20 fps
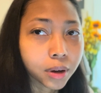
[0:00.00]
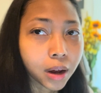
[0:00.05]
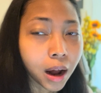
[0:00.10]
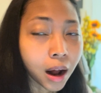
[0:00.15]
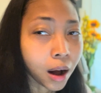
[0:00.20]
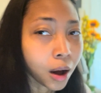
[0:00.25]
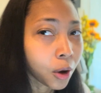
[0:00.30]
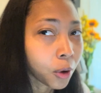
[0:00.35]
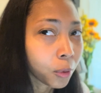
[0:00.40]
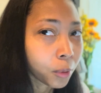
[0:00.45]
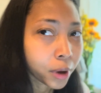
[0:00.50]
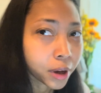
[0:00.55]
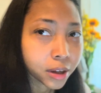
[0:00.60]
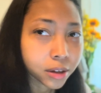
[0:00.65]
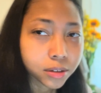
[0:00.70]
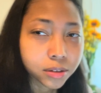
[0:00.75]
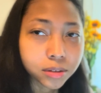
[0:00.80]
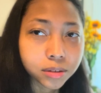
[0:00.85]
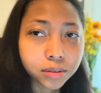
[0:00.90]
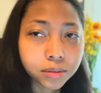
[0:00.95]

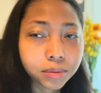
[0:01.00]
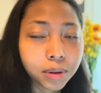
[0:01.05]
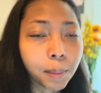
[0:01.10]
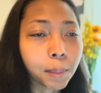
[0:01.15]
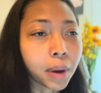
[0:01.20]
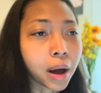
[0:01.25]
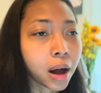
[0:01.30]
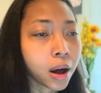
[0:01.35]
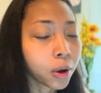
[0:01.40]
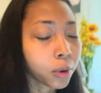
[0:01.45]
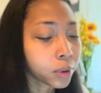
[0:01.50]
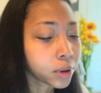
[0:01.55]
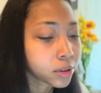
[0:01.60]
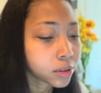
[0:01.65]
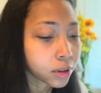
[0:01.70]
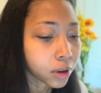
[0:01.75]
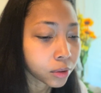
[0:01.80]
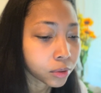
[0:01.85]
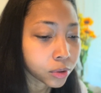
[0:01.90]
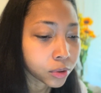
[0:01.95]
Always. I'm always
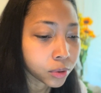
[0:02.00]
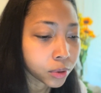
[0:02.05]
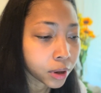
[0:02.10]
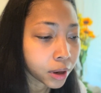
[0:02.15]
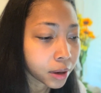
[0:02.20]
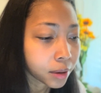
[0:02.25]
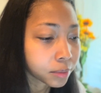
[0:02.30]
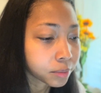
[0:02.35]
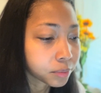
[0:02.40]
going to do that.